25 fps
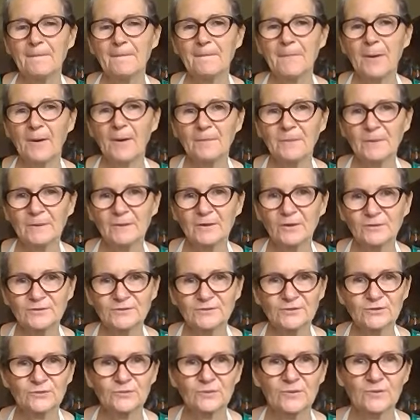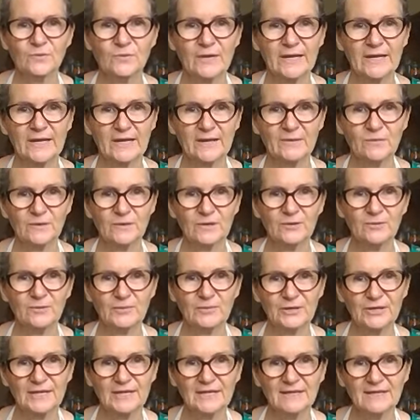pop along to Aware
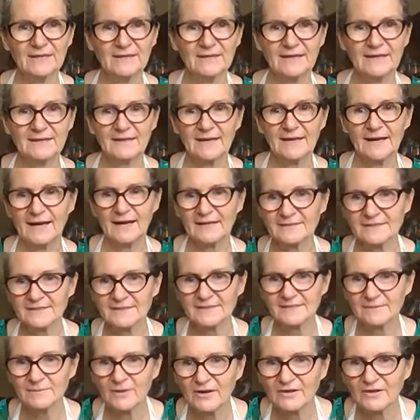Wellbeing and ask them.